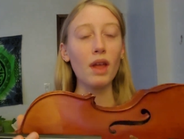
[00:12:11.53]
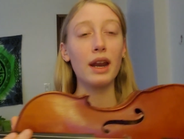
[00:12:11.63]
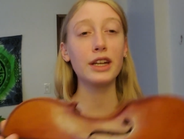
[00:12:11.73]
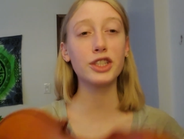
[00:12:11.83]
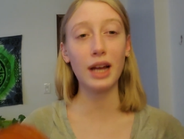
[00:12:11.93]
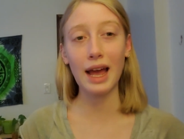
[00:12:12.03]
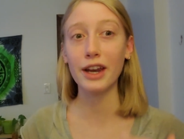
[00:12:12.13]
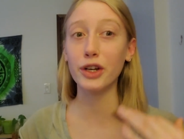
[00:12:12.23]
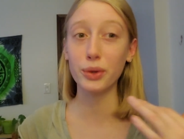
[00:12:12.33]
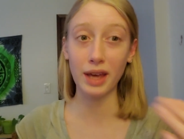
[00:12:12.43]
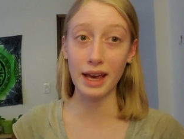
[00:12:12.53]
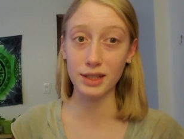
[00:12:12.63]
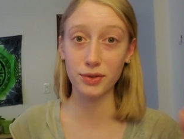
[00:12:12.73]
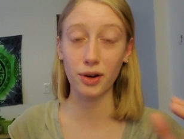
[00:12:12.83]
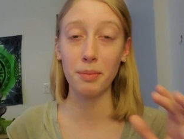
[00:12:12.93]
And I had a new
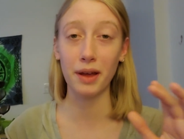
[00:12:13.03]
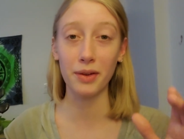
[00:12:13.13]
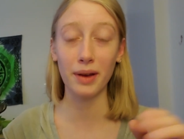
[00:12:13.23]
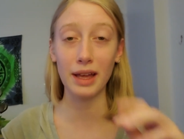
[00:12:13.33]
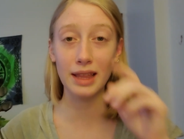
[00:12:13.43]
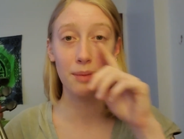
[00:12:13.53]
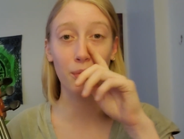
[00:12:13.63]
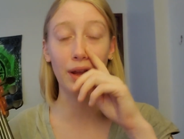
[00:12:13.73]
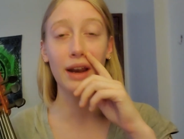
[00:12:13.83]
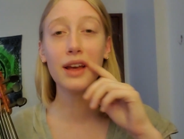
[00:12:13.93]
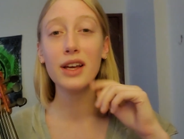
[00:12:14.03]
case for it, by the way, at that point.